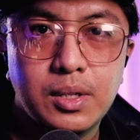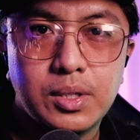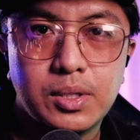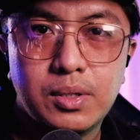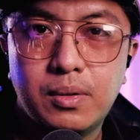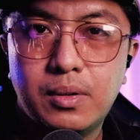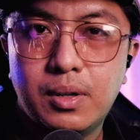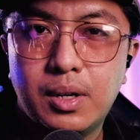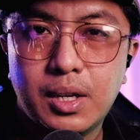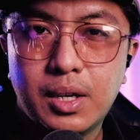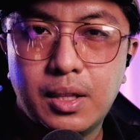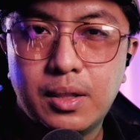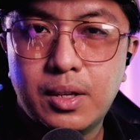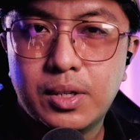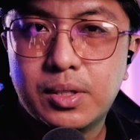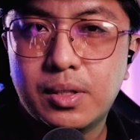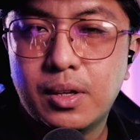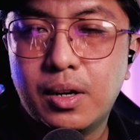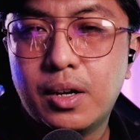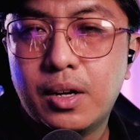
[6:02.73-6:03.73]
so again,
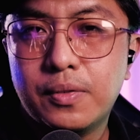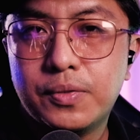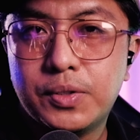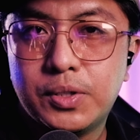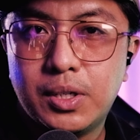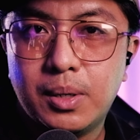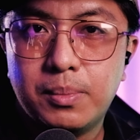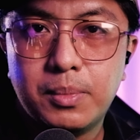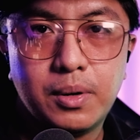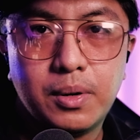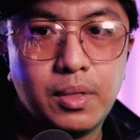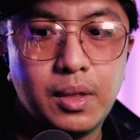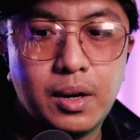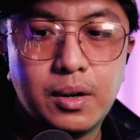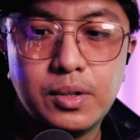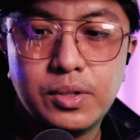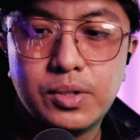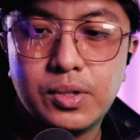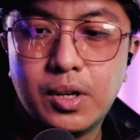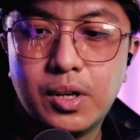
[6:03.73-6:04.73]
there's a lot of shimmer
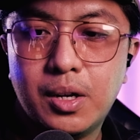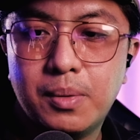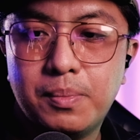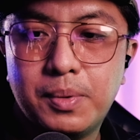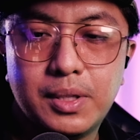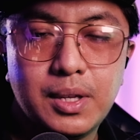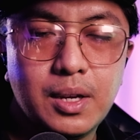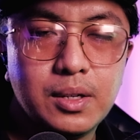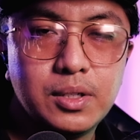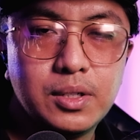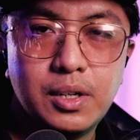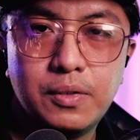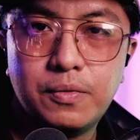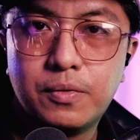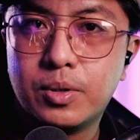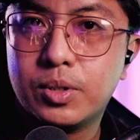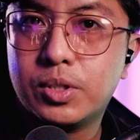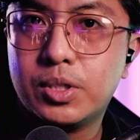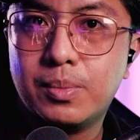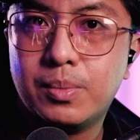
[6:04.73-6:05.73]
there on top, but actually
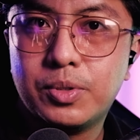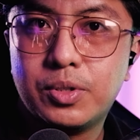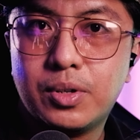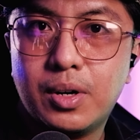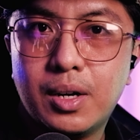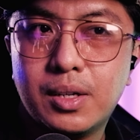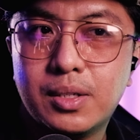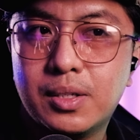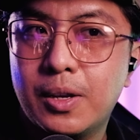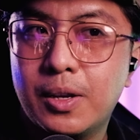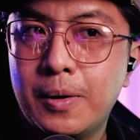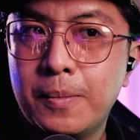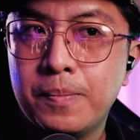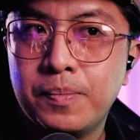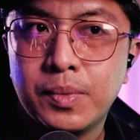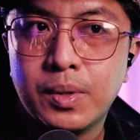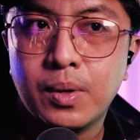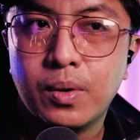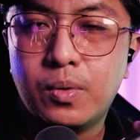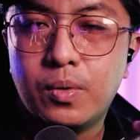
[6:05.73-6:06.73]
for some tracks,
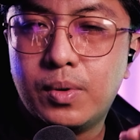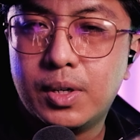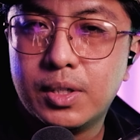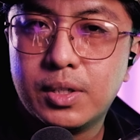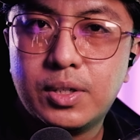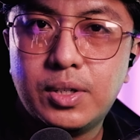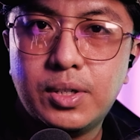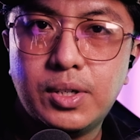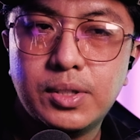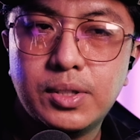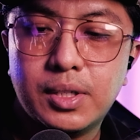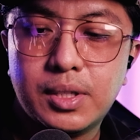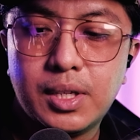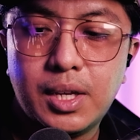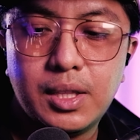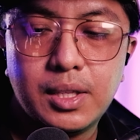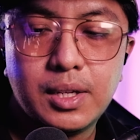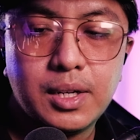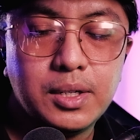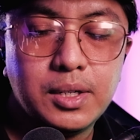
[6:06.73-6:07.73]
one con that I
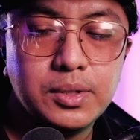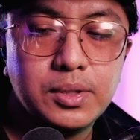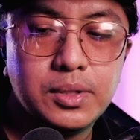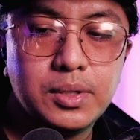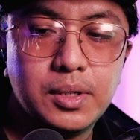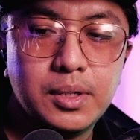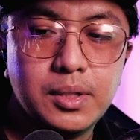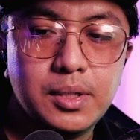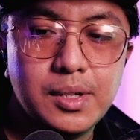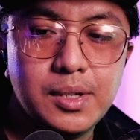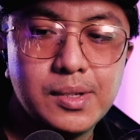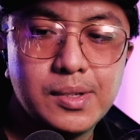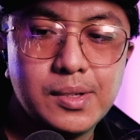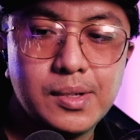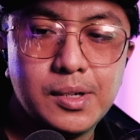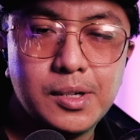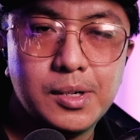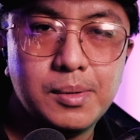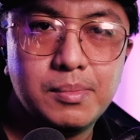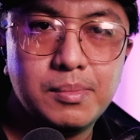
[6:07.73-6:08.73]
encountered is
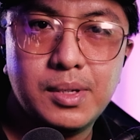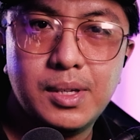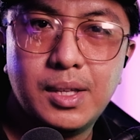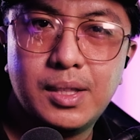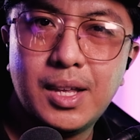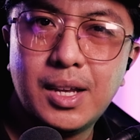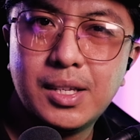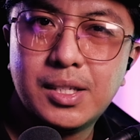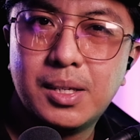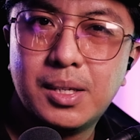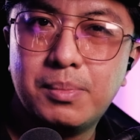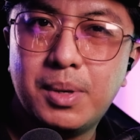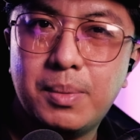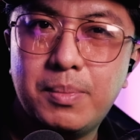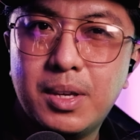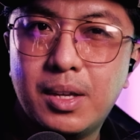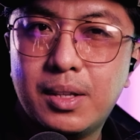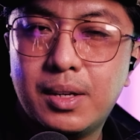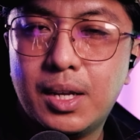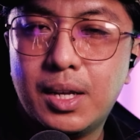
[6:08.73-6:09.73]
it has some
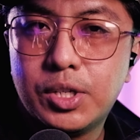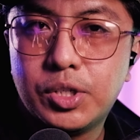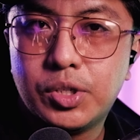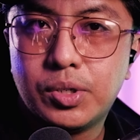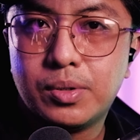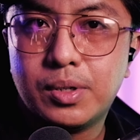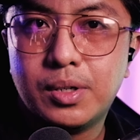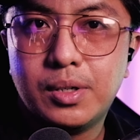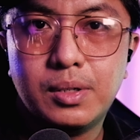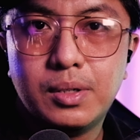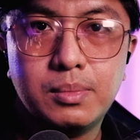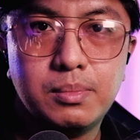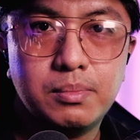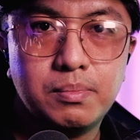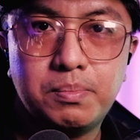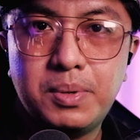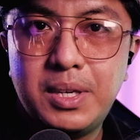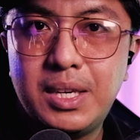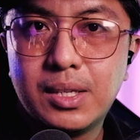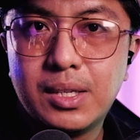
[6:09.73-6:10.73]
maybe unnatural
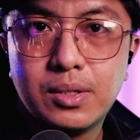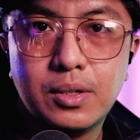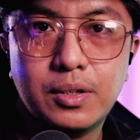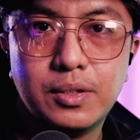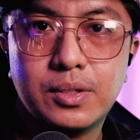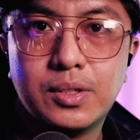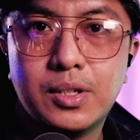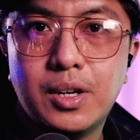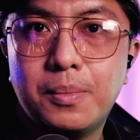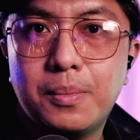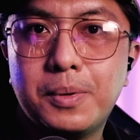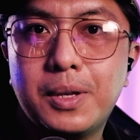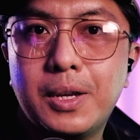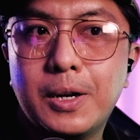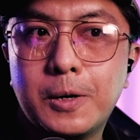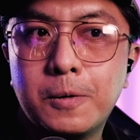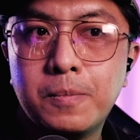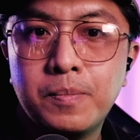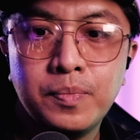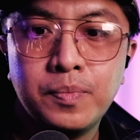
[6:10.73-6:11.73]
peaks on top
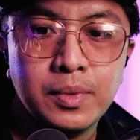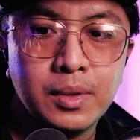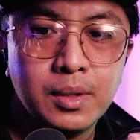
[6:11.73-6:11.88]
here.